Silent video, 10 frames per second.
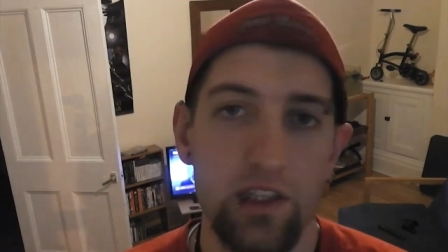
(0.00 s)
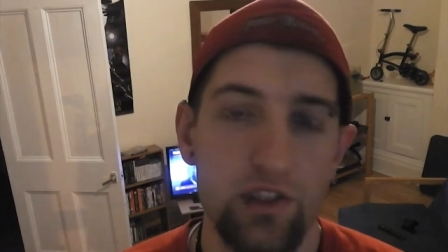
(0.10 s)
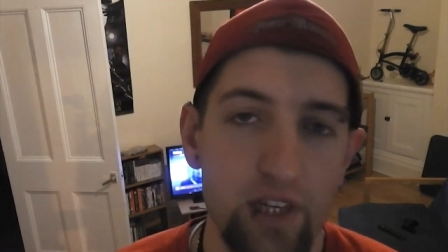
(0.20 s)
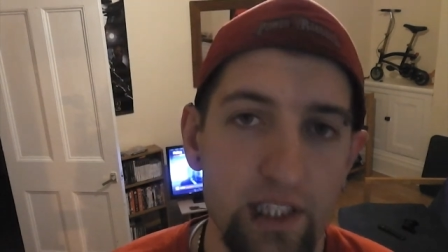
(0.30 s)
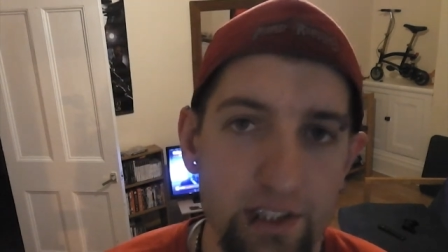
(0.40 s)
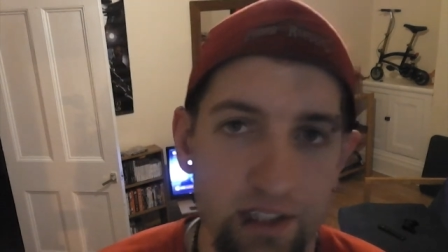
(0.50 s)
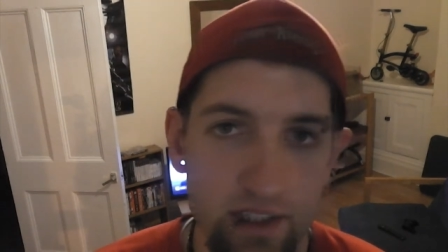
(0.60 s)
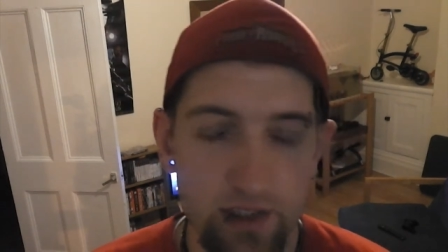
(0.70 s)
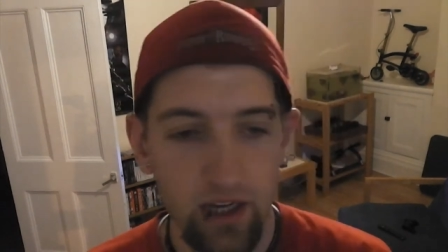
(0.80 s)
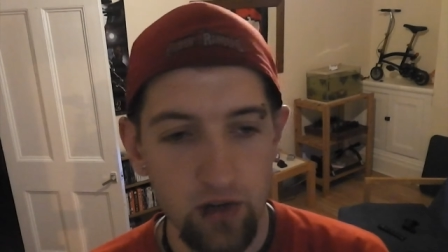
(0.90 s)
Strange, isn't
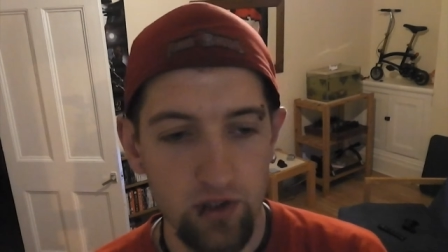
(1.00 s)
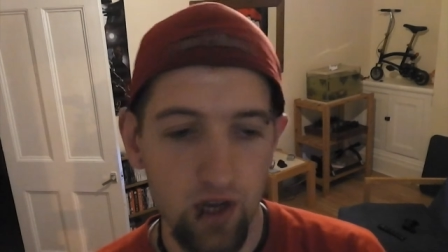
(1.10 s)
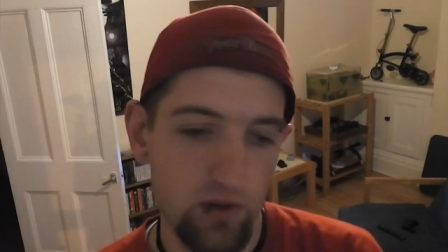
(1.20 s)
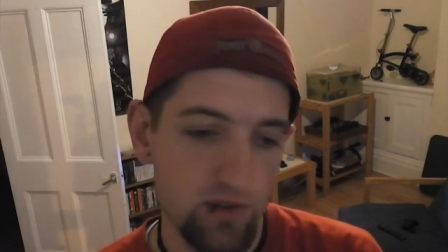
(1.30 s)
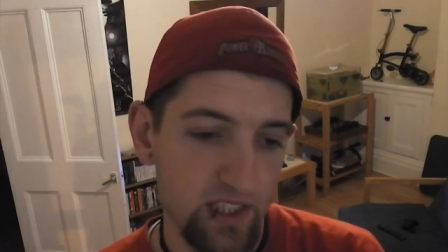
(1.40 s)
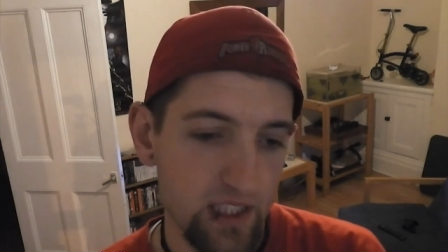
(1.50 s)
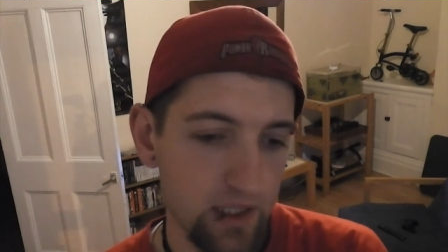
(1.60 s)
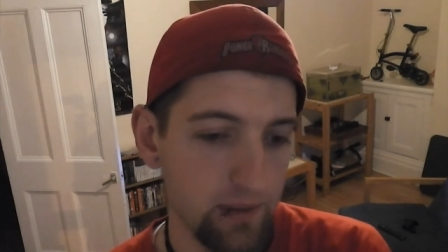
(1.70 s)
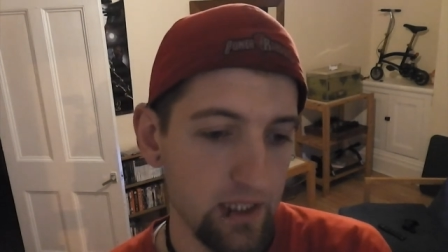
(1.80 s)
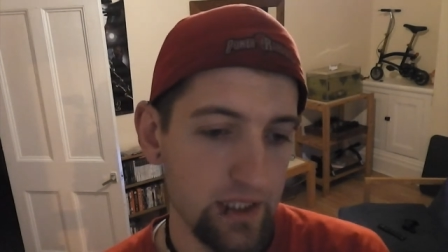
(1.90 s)
it? I was, I was thinking
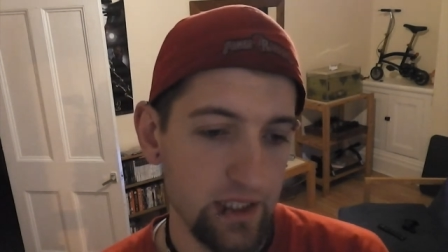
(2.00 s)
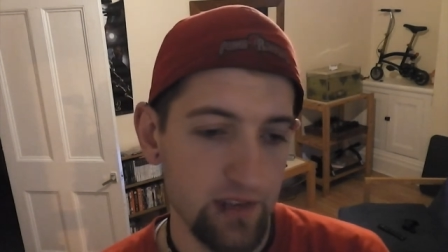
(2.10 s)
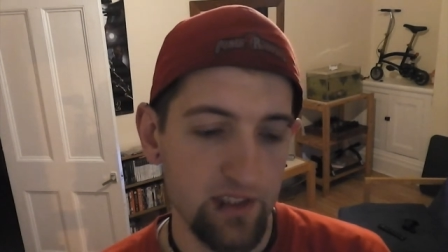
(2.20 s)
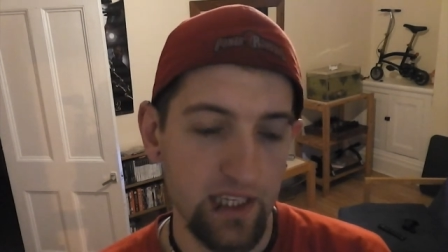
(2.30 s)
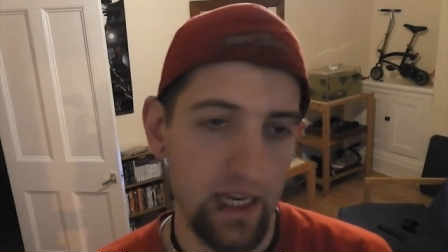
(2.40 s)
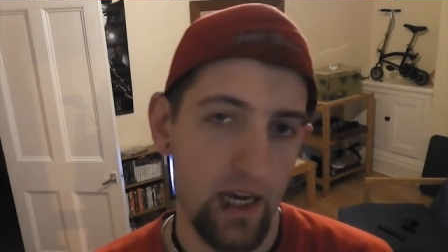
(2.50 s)
about it the other day.